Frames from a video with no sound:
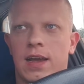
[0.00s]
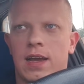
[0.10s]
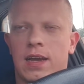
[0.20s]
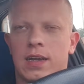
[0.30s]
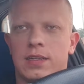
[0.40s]

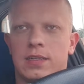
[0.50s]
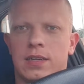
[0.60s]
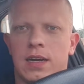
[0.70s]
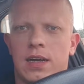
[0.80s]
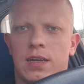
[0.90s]

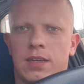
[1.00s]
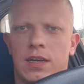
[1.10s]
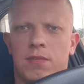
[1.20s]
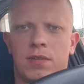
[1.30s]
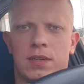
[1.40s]
and
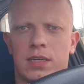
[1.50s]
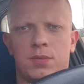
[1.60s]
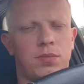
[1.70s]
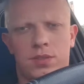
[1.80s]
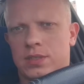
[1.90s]
they have a
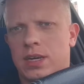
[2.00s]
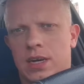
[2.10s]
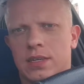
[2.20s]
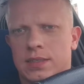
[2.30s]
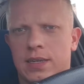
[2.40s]
kids born
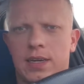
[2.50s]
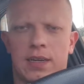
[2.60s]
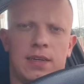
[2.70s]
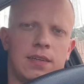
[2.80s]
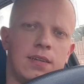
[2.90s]
here,
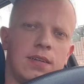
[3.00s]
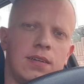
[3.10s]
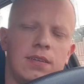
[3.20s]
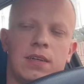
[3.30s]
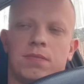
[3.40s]
and
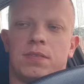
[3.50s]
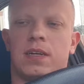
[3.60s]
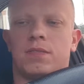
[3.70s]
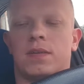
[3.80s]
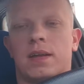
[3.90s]

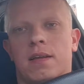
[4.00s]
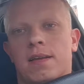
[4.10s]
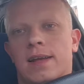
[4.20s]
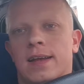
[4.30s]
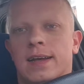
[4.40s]
that thing.
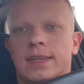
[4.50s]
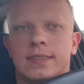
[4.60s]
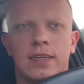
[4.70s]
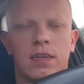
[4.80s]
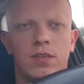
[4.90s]

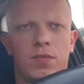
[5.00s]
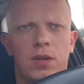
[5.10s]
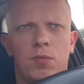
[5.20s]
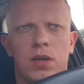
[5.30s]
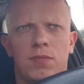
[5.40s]
Second
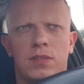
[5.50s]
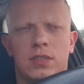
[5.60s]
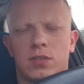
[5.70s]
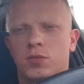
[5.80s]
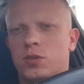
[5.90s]
thing, we have
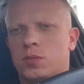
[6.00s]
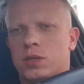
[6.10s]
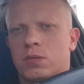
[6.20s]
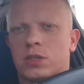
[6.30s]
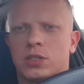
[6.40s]
this new
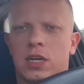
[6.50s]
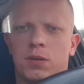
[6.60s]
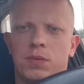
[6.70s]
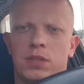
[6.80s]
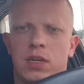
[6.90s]
immigration.
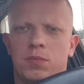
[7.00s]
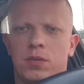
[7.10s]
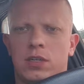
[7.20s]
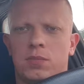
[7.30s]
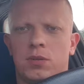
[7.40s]
I mean,
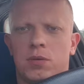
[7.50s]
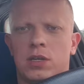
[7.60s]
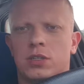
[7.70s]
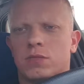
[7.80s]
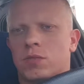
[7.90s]

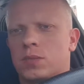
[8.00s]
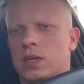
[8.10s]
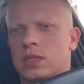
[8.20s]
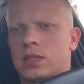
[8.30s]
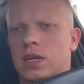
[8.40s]
immigration from
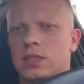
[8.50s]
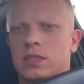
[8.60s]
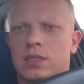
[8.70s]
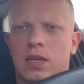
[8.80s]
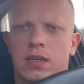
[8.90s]

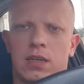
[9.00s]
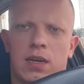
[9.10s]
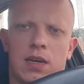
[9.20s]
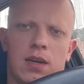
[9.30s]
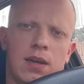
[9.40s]
1990s and
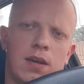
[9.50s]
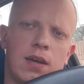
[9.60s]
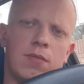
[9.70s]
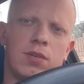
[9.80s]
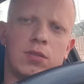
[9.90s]

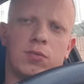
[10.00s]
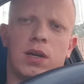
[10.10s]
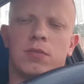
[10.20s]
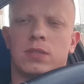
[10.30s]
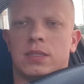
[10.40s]
after
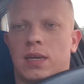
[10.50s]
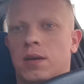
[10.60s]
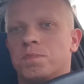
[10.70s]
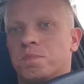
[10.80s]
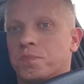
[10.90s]
2000.
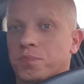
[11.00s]
Yeah,